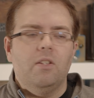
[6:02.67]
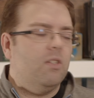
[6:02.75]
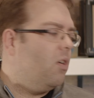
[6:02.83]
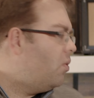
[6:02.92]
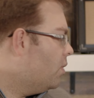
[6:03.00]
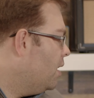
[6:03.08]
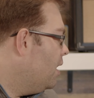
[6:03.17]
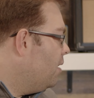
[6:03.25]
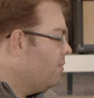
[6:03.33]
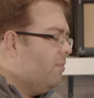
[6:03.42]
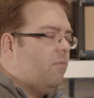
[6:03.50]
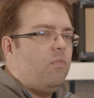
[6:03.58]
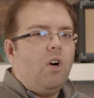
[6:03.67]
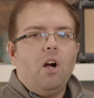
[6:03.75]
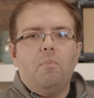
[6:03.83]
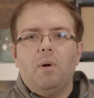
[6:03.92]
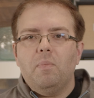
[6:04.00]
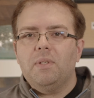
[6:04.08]
So for
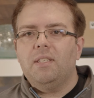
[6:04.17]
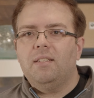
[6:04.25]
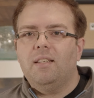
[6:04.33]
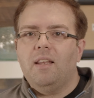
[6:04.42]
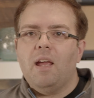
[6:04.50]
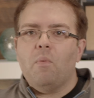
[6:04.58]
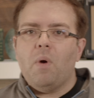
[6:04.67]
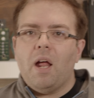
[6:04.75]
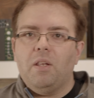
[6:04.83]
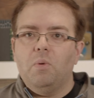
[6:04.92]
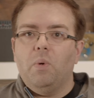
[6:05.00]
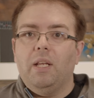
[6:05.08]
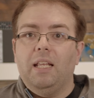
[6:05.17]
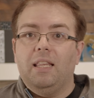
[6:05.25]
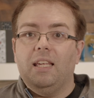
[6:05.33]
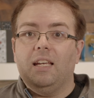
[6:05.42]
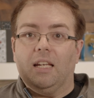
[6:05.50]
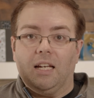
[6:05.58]
our purposes today, we're not doing
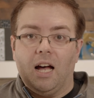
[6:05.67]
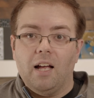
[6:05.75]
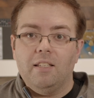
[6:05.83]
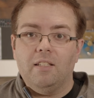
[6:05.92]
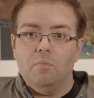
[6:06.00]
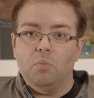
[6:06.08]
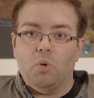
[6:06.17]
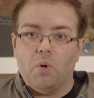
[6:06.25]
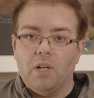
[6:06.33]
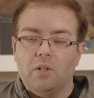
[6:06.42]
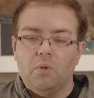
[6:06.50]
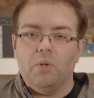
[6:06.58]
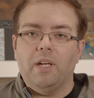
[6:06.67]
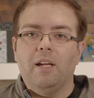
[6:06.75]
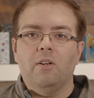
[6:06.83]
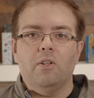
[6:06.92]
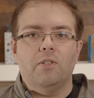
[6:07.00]
anything custom critical here.